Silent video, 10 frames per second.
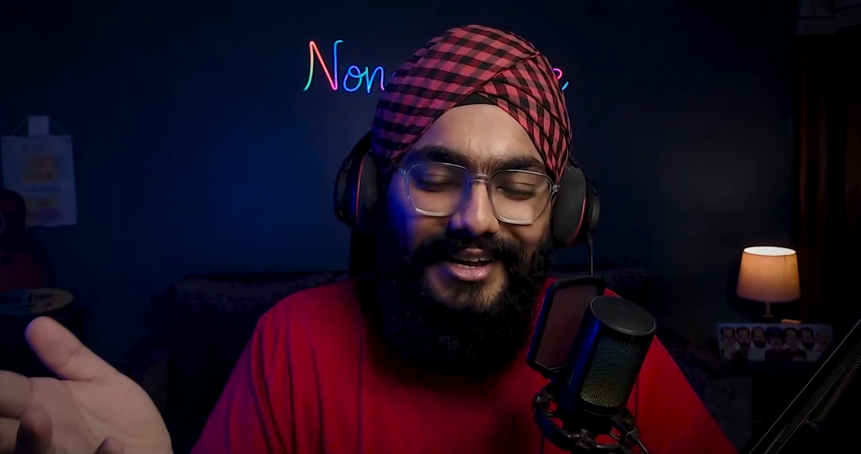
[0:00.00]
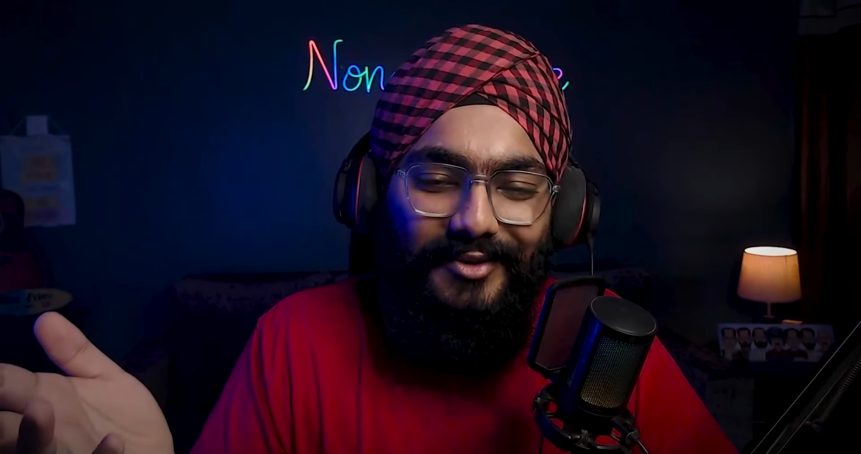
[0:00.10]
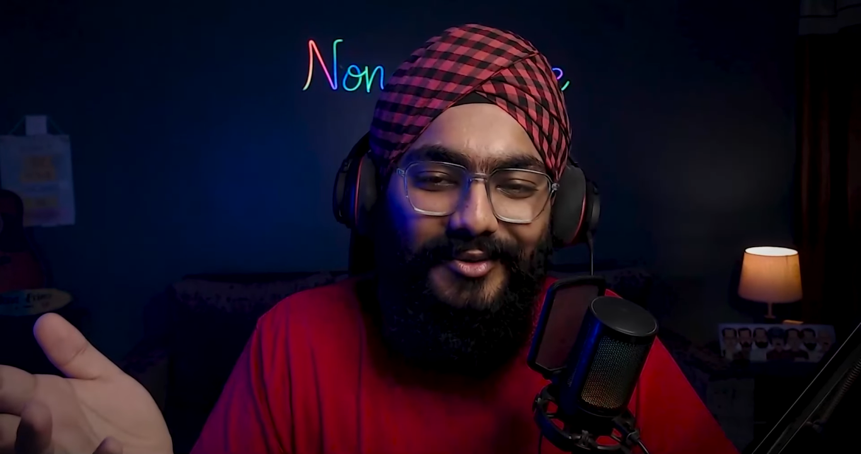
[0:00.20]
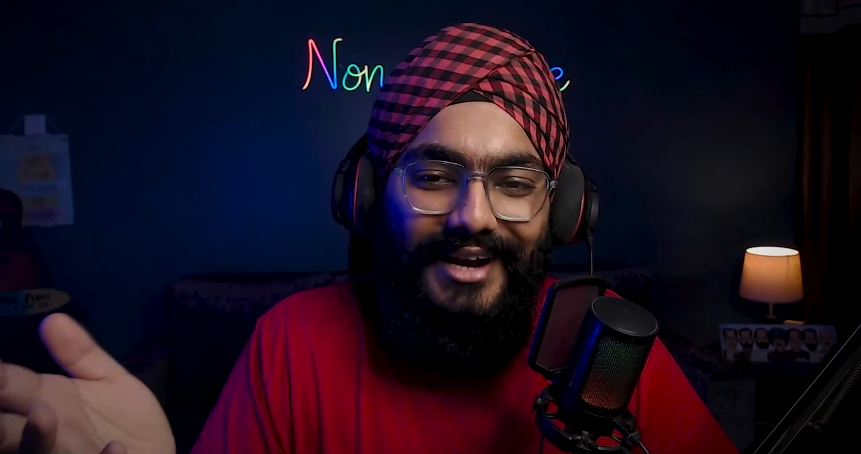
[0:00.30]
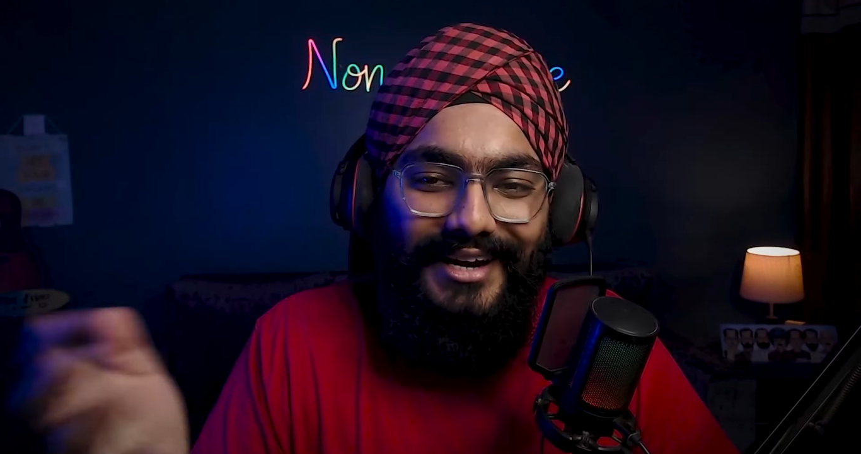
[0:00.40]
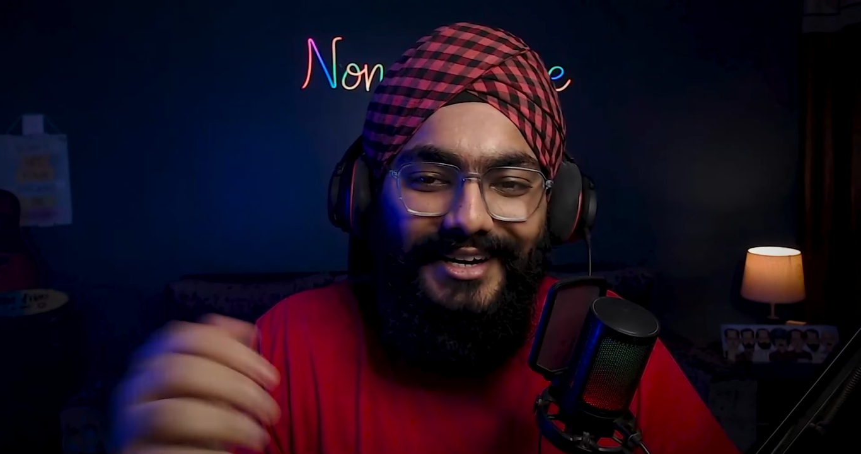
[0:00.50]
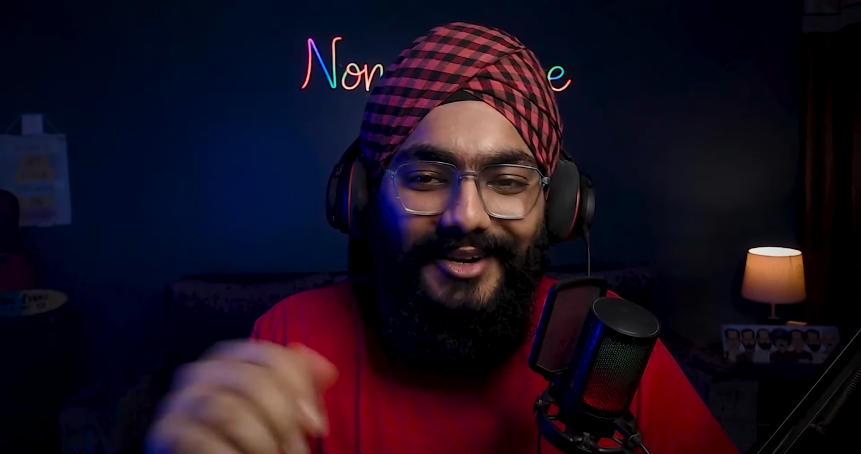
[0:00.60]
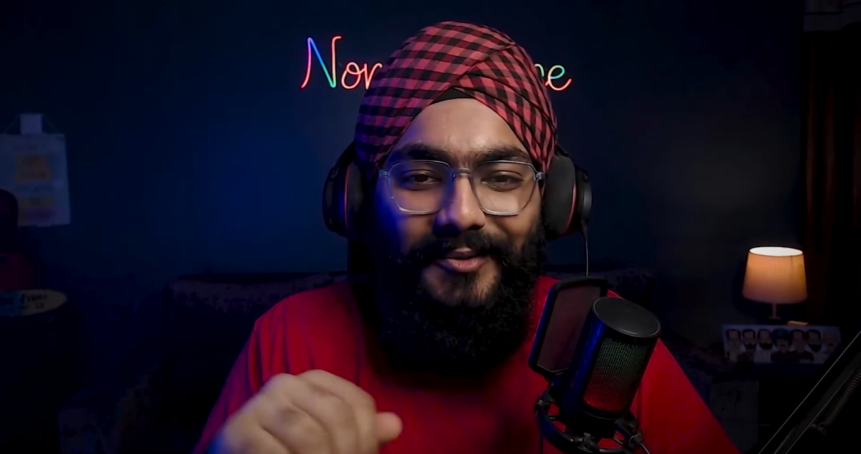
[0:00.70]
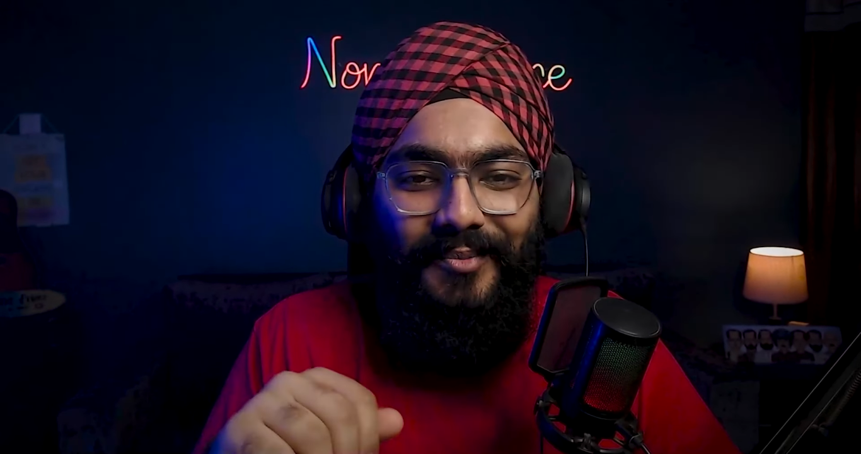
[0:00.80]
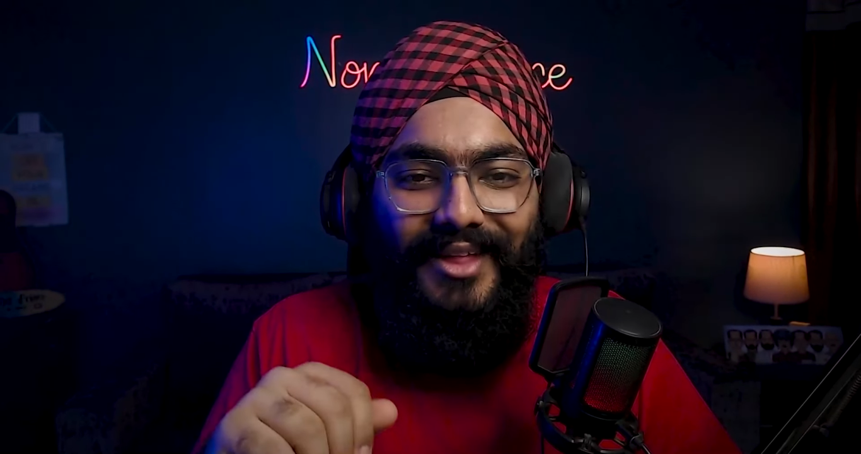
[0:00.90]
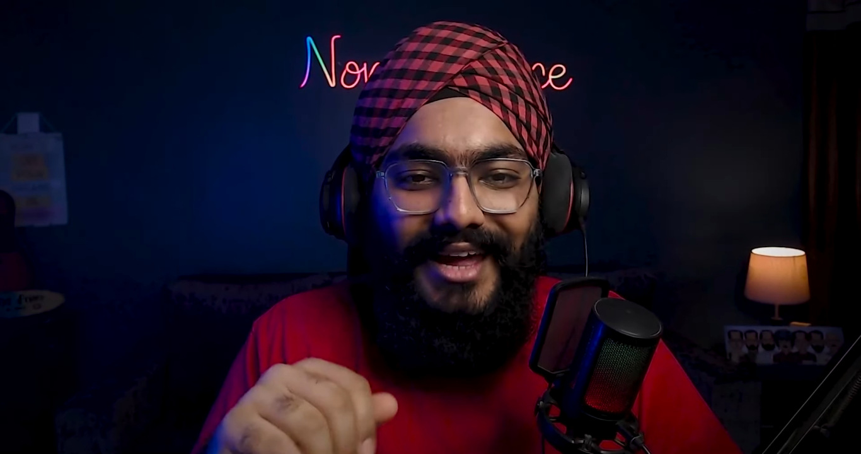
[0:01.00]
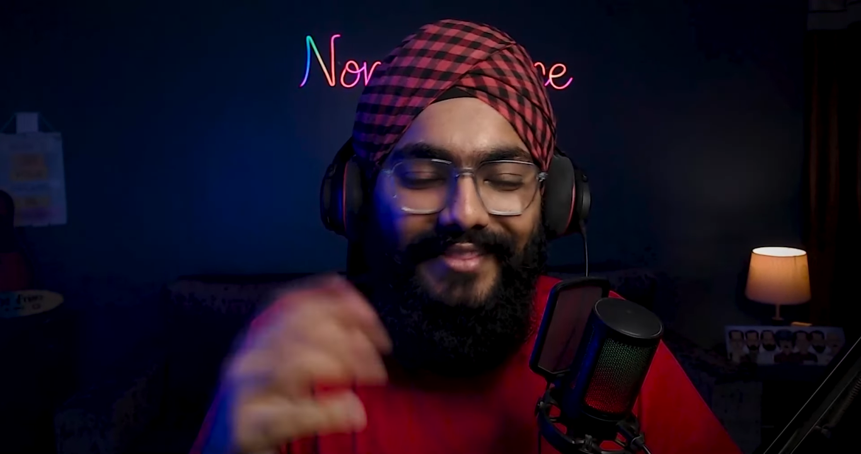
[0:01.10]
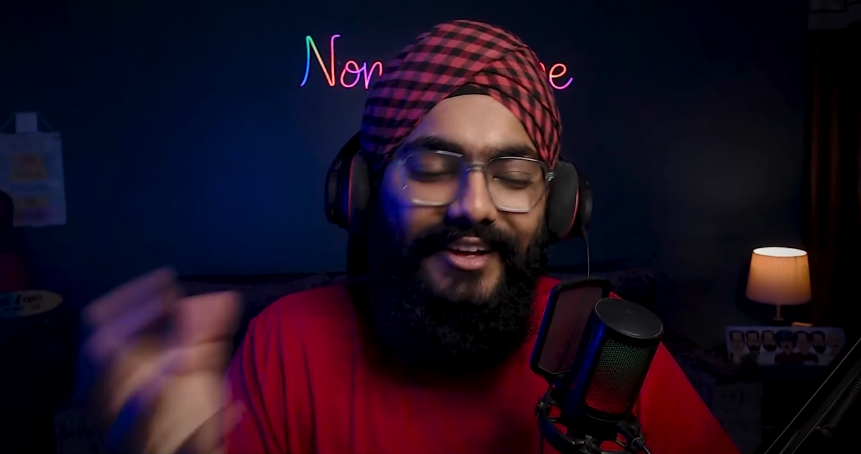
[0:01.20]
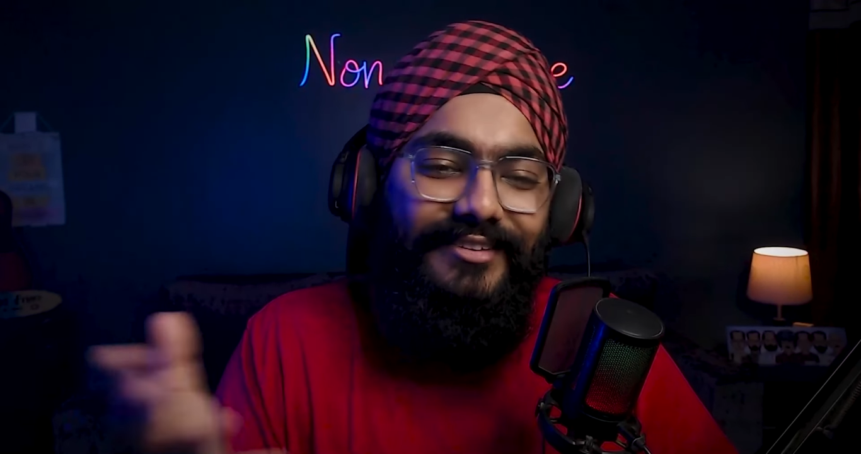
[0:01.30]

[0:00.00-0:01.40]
overact you know and they